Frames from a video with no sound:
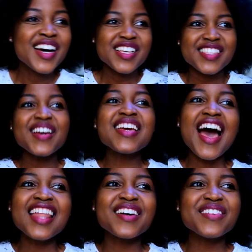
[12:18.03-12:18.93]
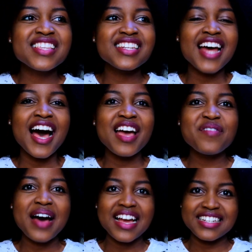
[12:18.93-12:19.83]
So yeah, that was the
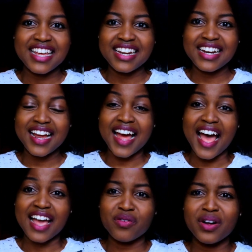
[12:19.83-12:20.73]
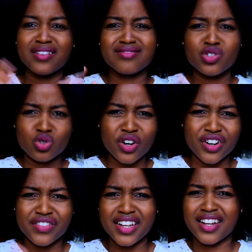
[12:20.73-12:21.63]
time I dated a guy. Well, sort
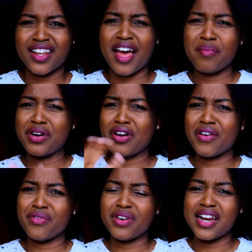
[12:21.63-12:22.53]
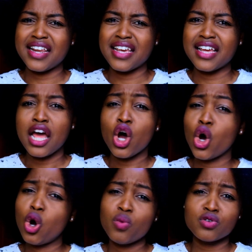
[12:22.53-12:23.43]
of dated a guy, but not really.
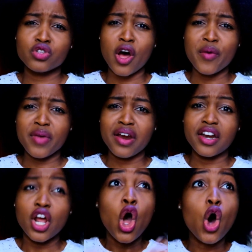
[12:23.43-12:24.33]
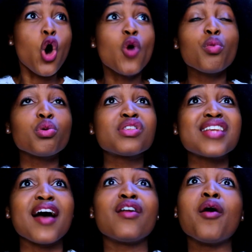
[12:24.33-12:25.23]
Almost got married, almost
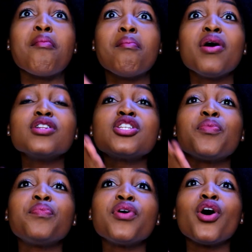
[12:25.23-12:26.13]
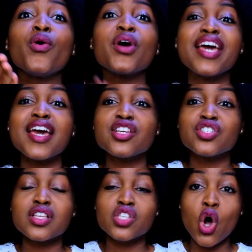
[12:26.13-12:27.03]
died on multiple
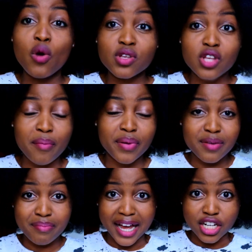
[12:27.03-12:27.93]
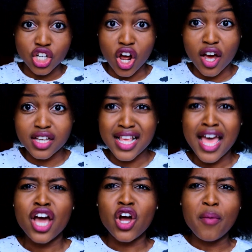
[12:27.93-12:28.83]
occasions, almost got bitten by dogs,
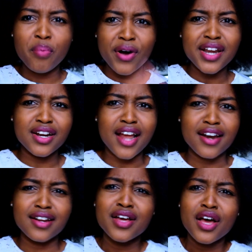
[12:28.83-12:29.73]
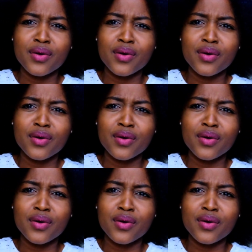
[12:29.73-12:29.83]
got pointed at